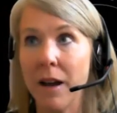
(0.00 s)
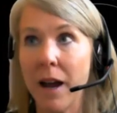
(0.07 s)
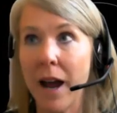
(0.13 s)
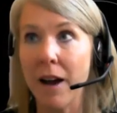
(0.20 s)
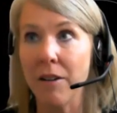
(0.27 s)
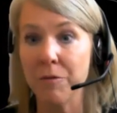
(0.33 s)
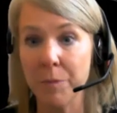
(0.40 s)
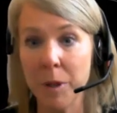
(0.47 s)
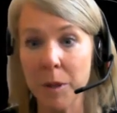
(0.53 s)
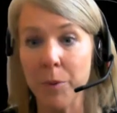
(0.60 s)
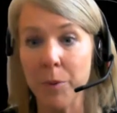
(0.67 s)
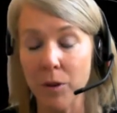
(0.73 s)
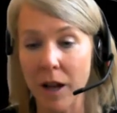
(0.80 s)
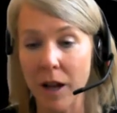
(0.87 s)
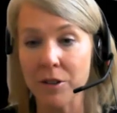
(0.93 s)
have
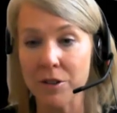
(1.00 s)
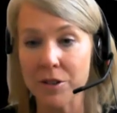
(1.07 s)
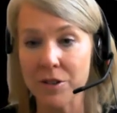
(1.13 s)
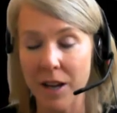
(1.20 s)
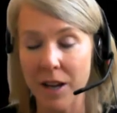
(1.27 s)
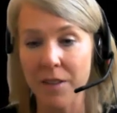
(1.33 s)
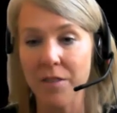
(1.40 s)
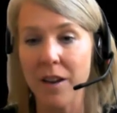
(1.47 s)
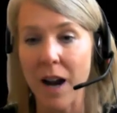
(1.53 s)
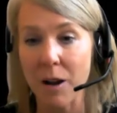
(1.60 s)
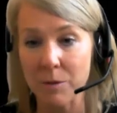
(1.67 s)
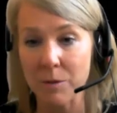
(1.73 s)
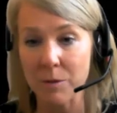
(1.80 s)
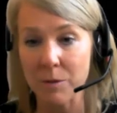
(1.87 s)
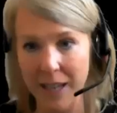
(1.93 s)
people understand that I
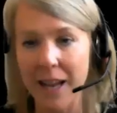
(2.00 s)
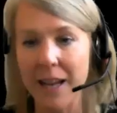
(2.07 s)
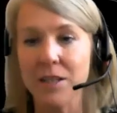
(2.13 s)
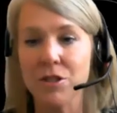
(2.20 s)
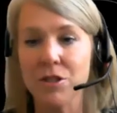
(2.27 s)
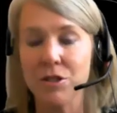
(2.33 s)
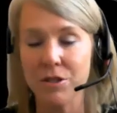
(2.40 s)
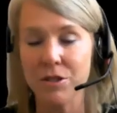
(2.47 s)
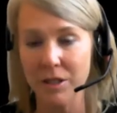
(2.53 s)
was engaged,